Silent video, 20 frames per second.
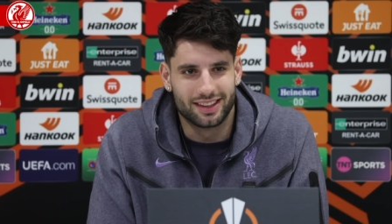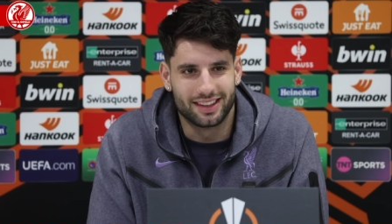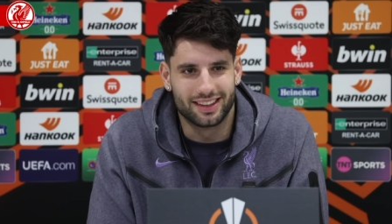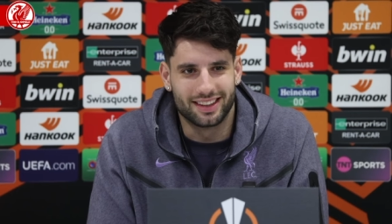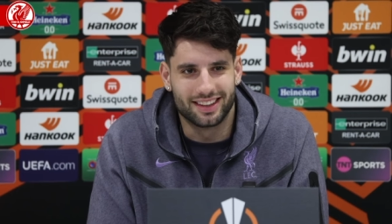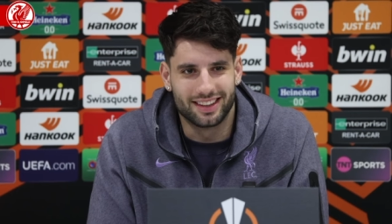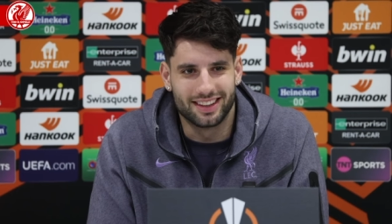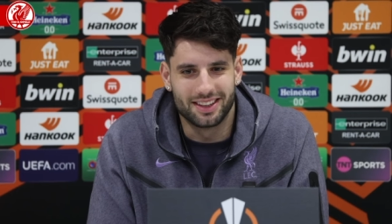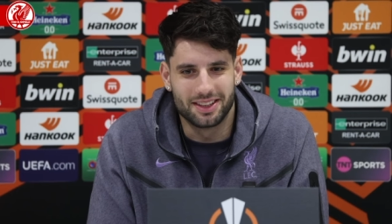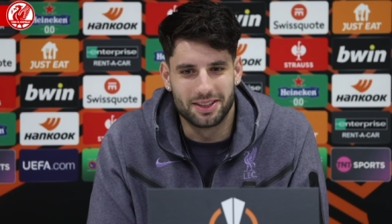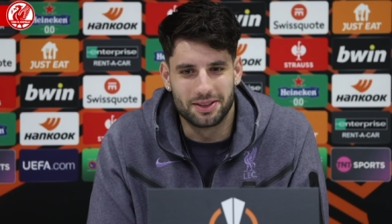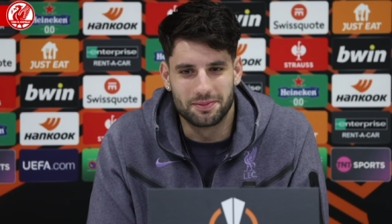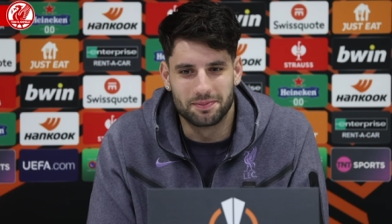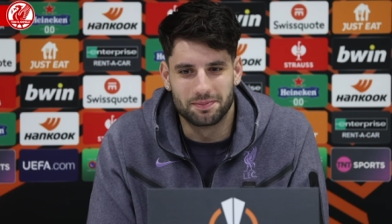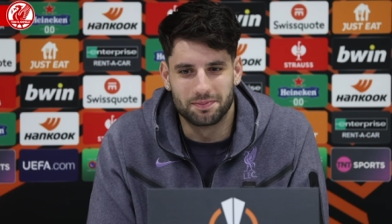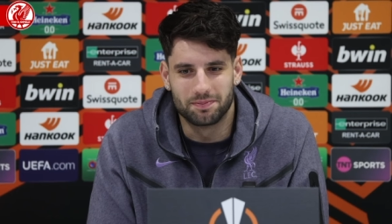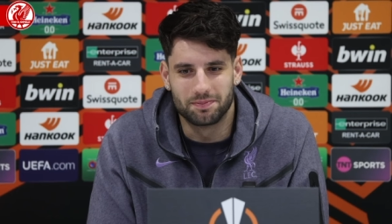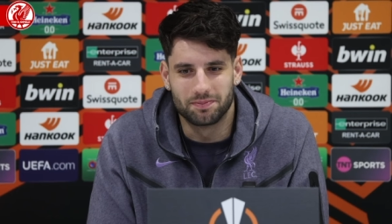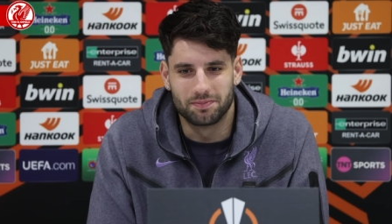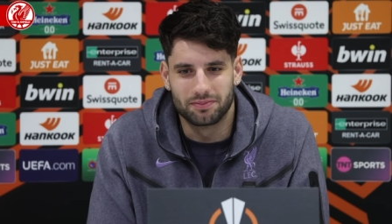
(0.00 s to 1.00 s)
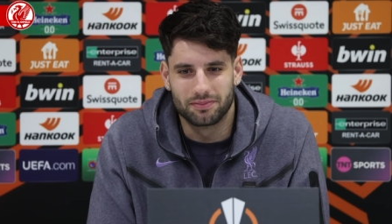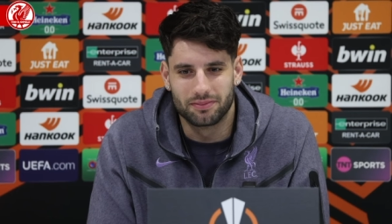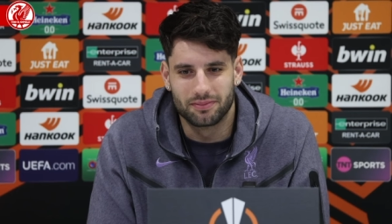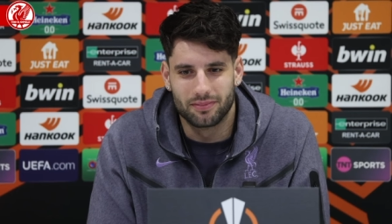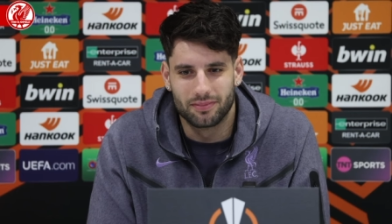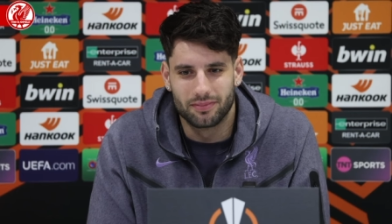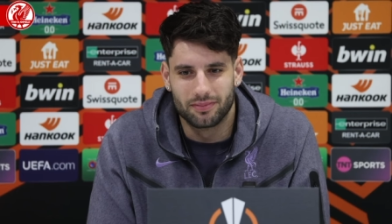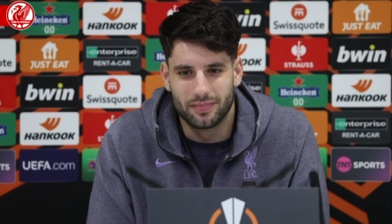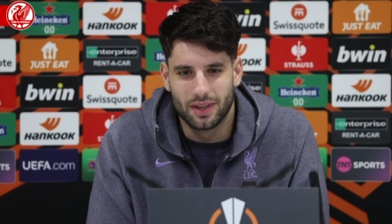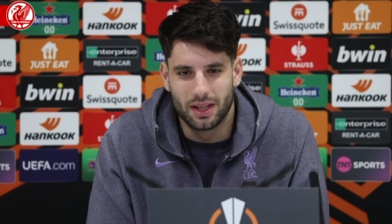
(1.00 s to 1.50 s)
Um,
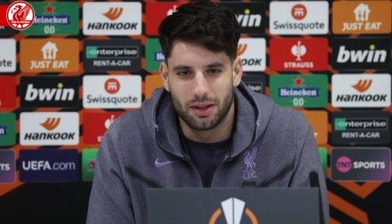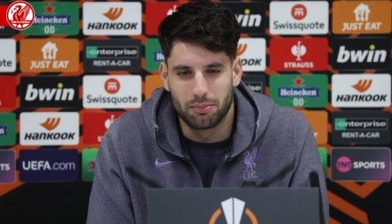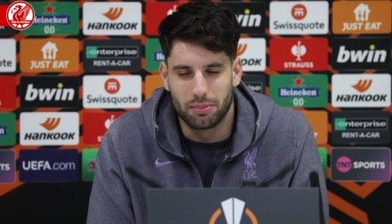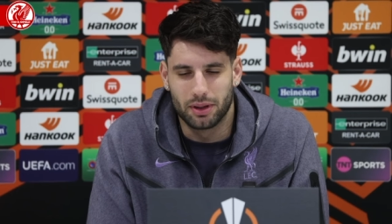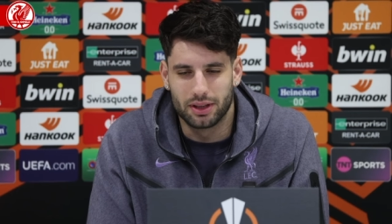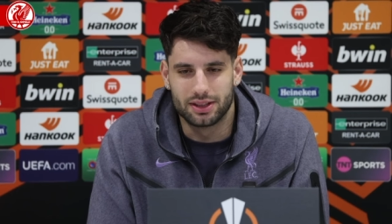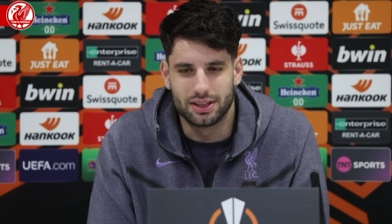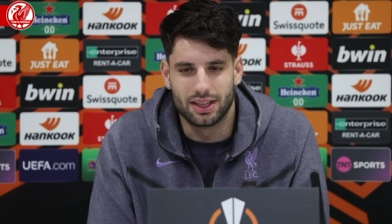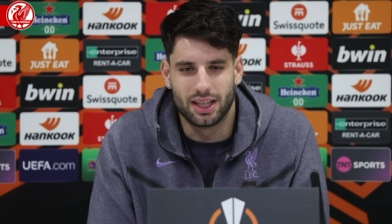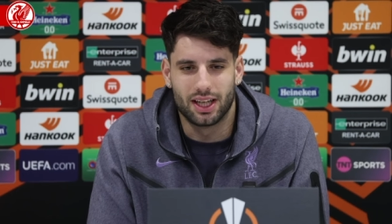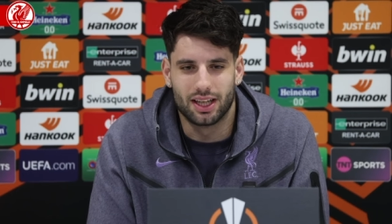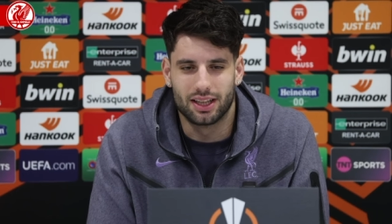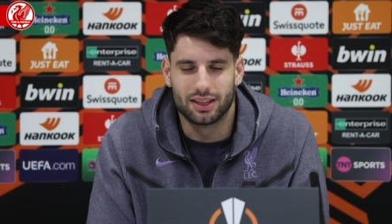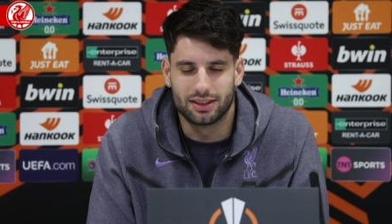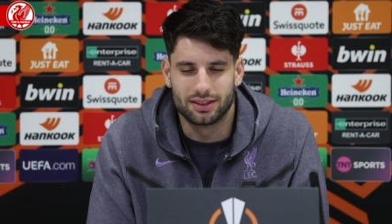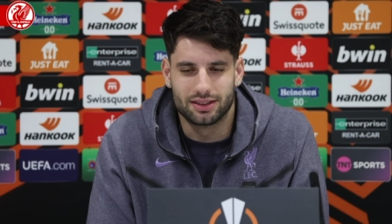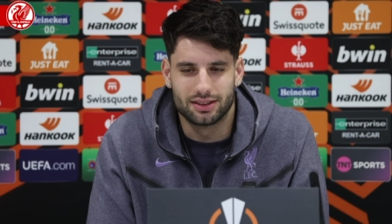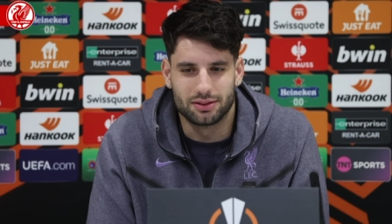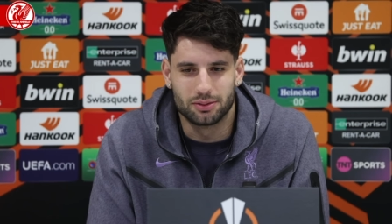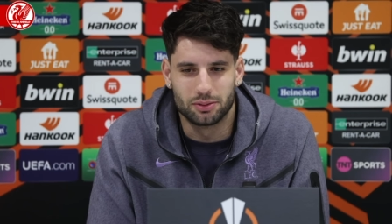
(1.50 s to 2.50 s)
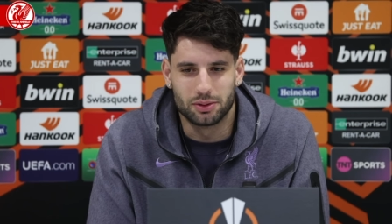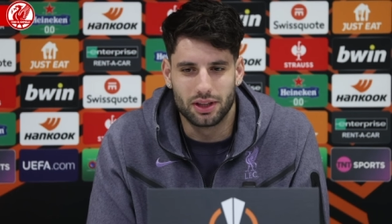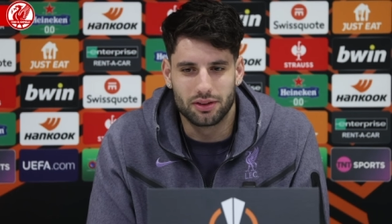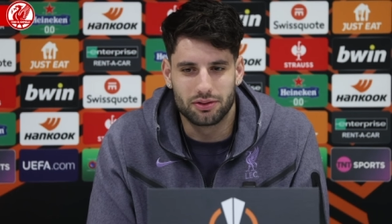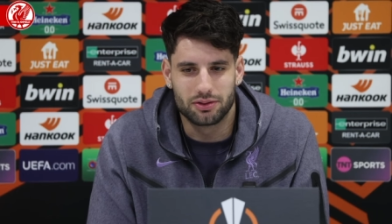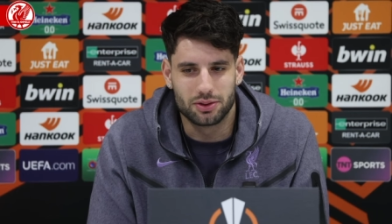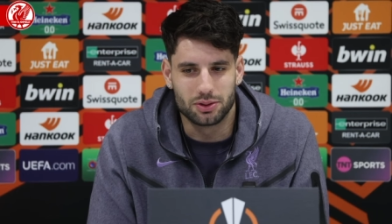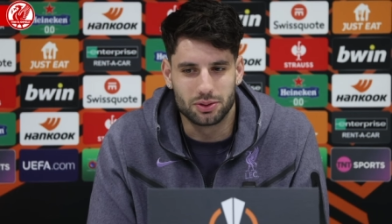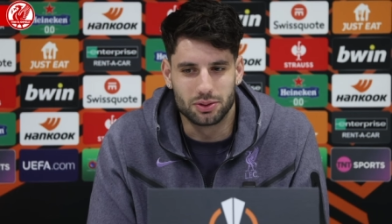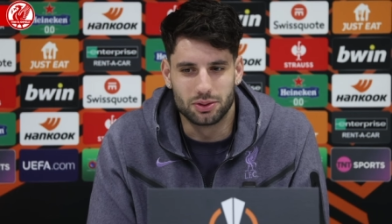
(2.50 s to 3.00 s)
but yeah, we
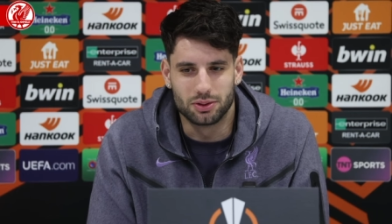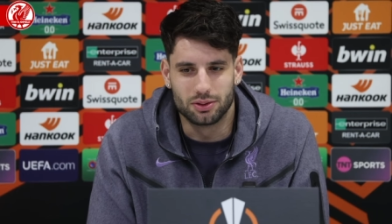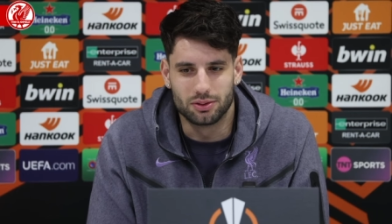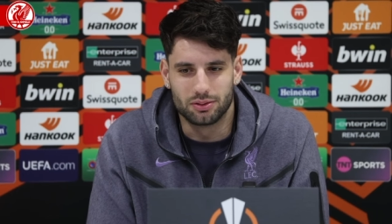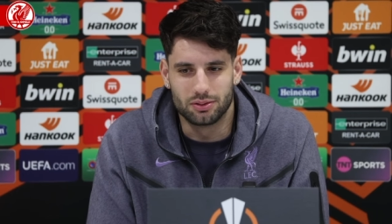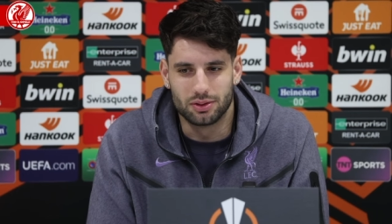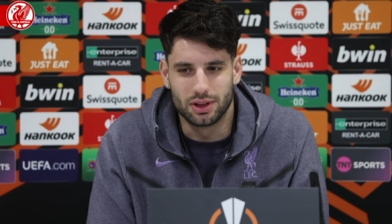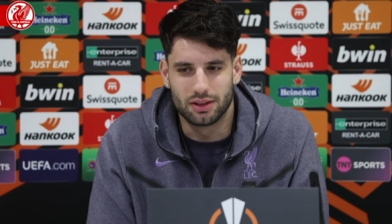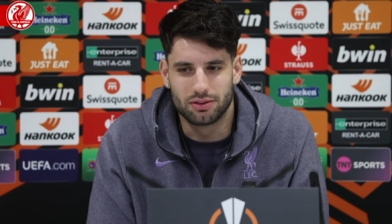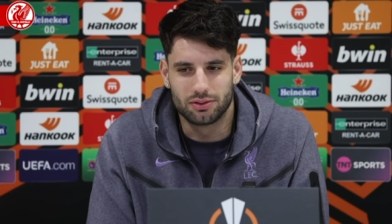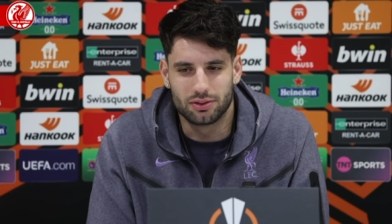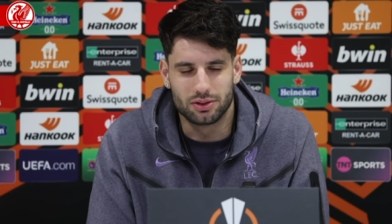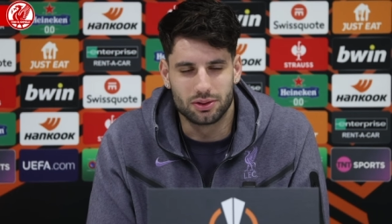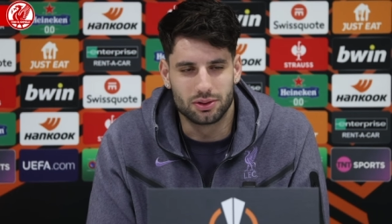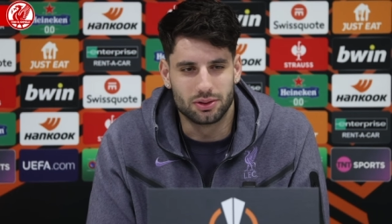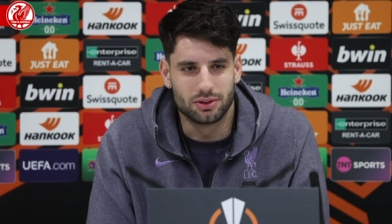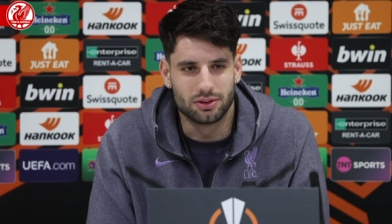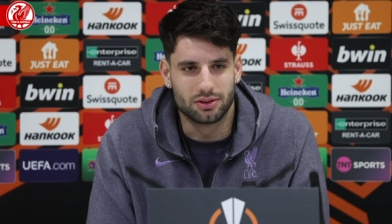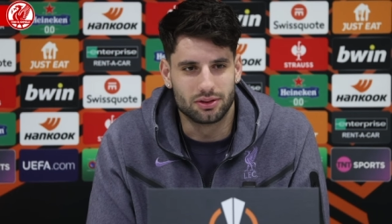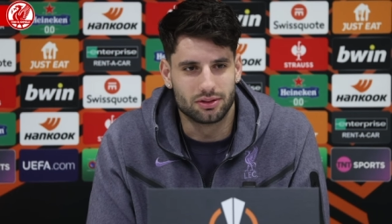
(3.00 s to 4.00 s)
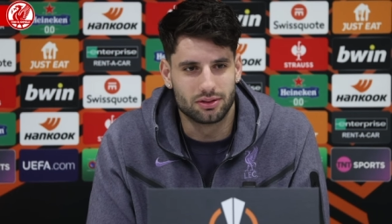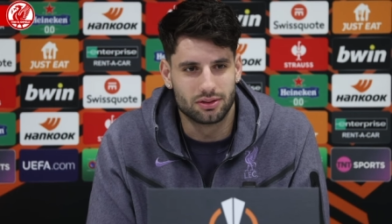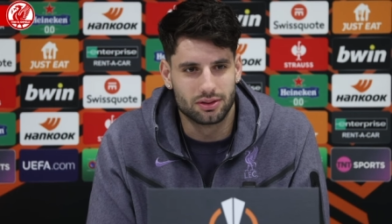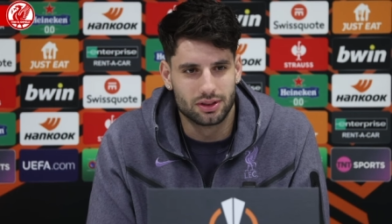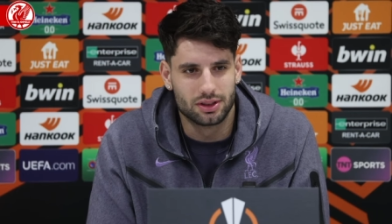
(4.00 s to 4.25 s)
have to we have to